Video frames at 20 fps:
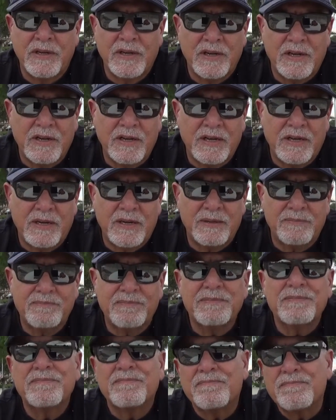
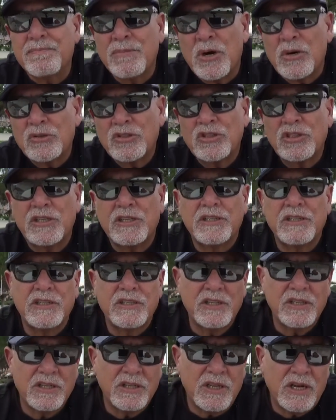Moshe
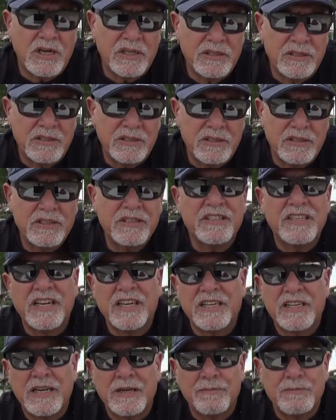Yalan, his
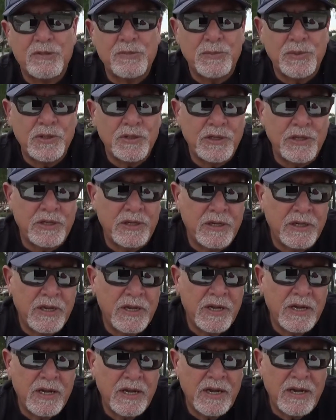nickname's Boogie,
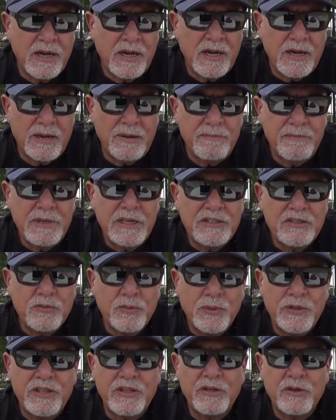meets
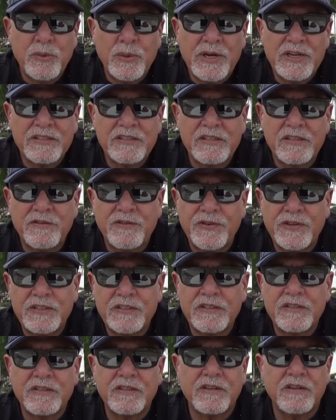with the U.S.
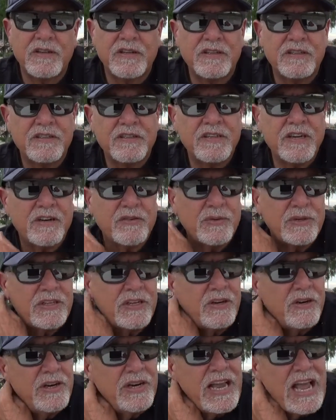Defense
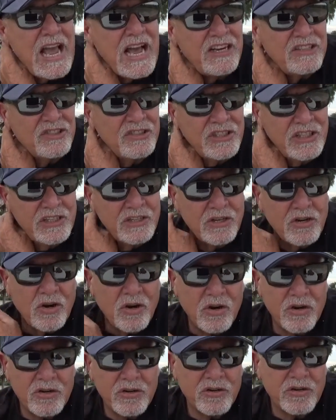Secretary Ashton
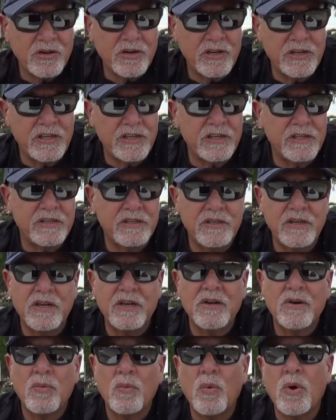Carter in
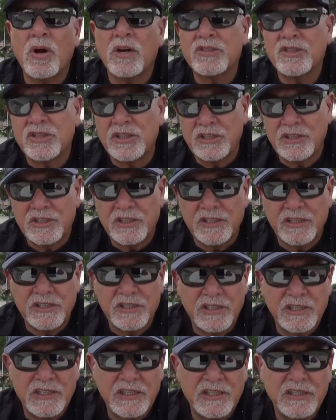
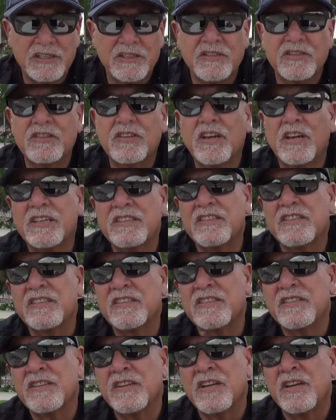Washington, and he
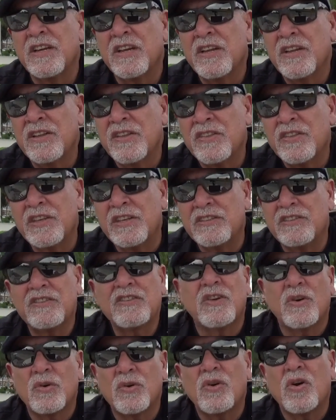discusses the
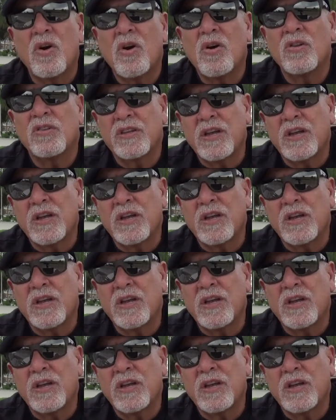so-called